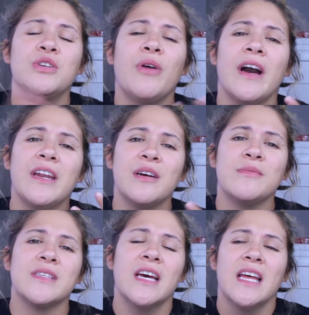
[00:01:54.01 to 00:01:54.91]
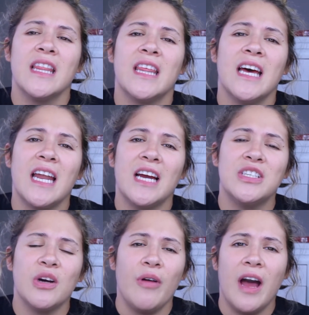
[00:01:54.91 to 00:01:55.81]
items that I
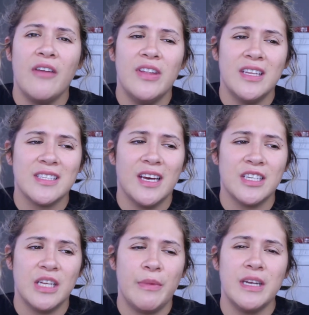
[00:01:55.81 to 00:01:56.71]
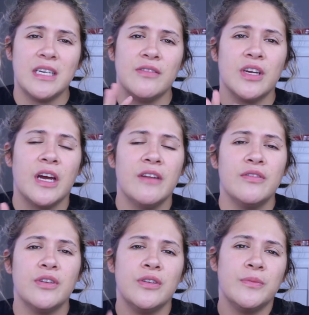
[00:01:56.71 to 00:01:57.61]
don't have in this collection. I might just have to kind
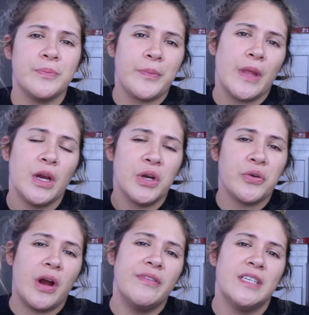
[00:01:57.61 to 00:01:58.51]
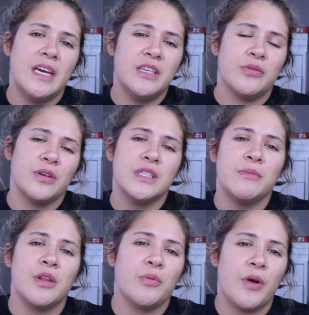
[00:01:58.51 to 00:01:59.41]
of gravitate towards
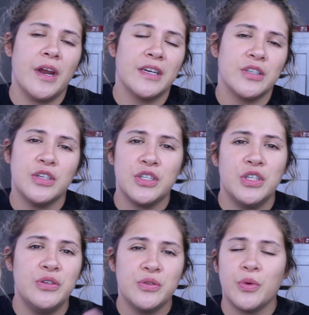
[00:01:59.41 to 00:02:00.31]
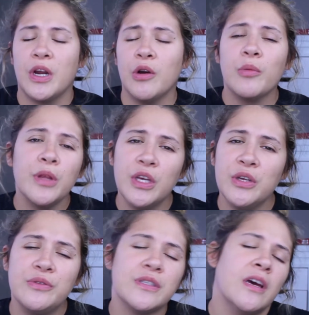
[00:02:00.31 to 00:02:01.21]
some other products or just use what I normally
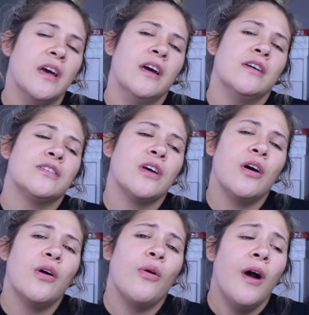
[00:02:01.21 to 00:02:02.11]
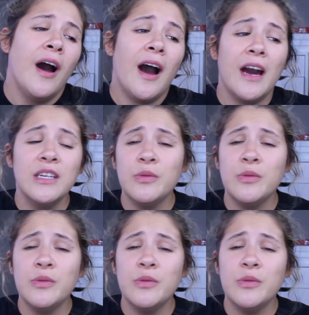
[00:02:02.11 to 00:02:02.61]
use. So I just